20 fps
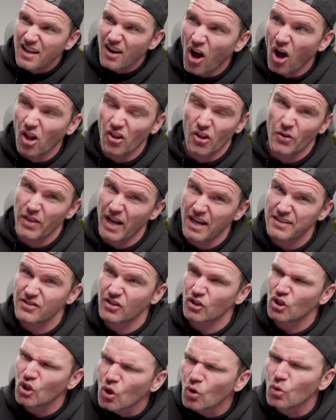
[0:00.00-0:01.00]
although that's
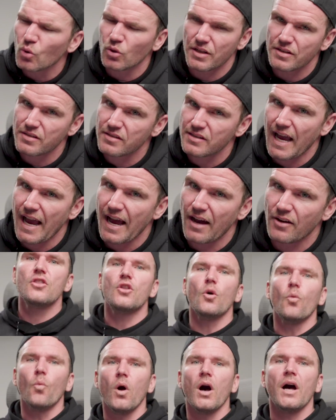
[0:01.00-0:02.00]
the coolest sound.
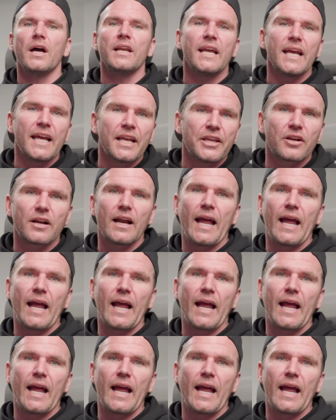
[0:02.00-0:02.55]
The one in your